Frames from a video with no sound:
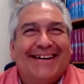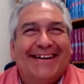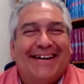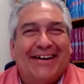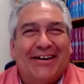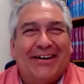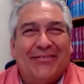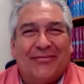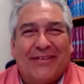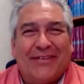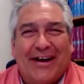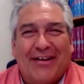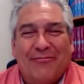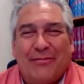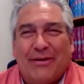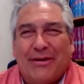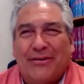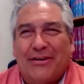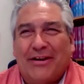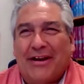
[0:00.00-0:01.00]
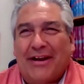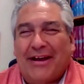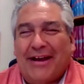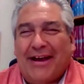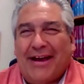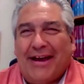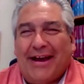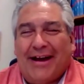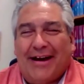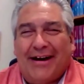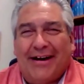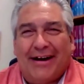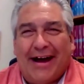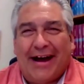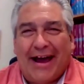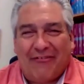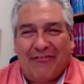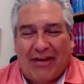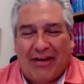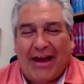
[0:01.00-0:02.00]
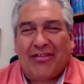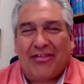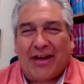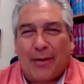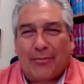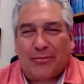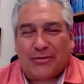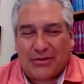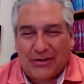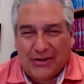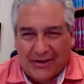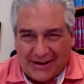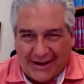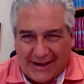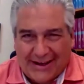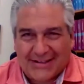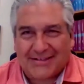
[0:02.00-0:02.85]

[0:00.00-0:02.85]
I have had the opportunity,